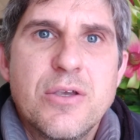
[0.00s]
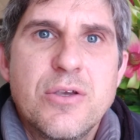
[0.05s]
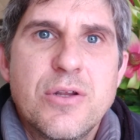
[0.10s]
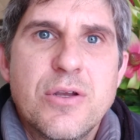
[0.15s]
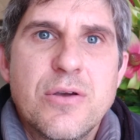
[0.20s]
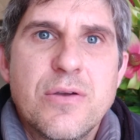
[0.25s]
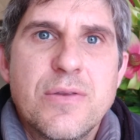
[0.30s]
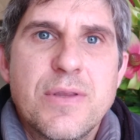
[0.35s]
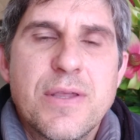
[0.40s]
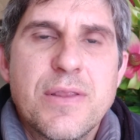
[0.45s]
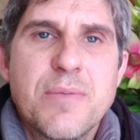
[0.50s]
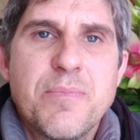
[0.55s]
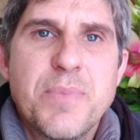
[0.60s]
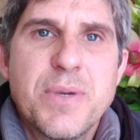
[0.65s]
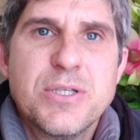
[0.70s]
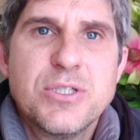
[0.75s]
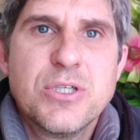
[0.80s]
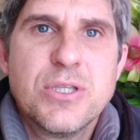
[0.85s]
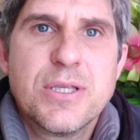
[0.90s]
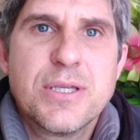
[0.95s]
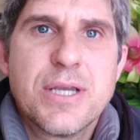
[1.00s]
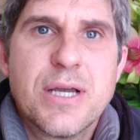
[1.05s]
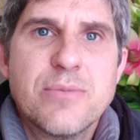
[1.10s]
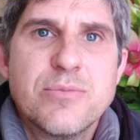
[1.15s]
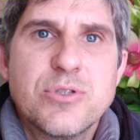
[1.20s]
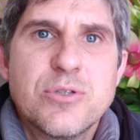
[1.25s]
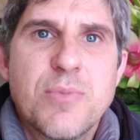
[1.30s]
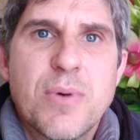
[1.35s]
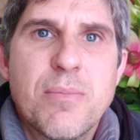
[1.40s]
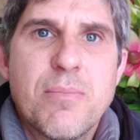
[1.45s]
You know, another picture that
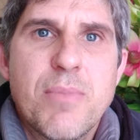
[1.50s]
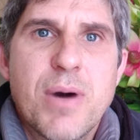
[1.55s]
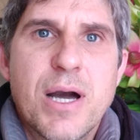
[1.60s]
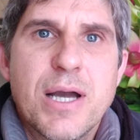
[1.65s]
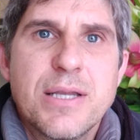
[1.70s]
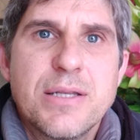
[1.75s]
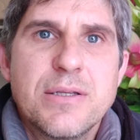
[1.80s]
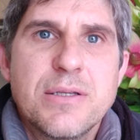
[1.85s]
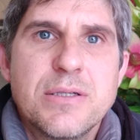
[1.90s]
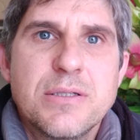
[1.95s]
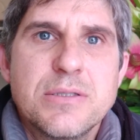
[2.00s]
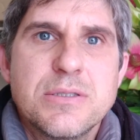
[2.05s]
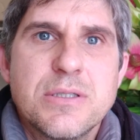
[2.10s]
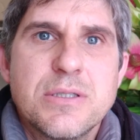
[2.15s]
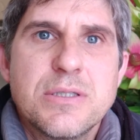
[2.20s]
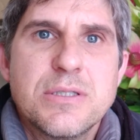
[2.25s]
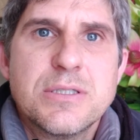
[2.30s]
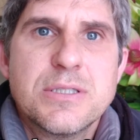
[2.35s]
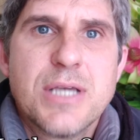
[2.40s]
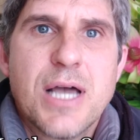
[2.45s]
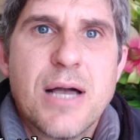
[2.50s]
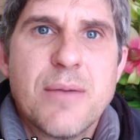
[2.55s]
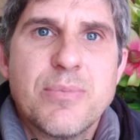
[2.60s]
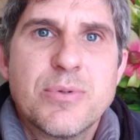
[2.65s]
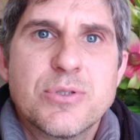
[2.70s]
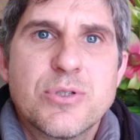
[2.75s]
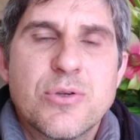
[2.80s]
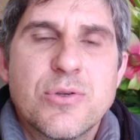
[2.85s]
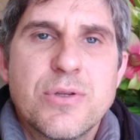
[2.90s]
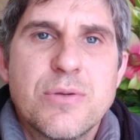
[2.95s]
comes to my mind is the
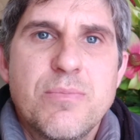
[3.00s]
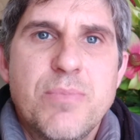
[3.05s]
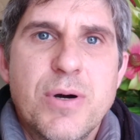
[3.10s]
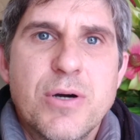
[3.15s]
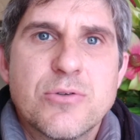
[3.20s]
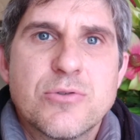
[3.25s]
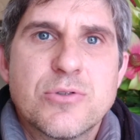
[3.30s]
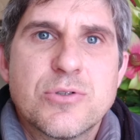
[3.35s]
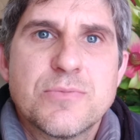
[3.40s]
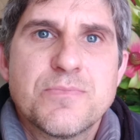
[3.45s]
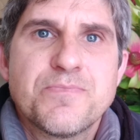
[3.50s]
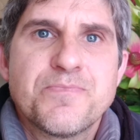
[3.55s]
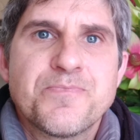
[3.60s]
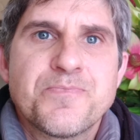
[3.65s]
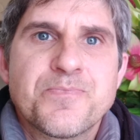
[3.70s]
disciples on the boat,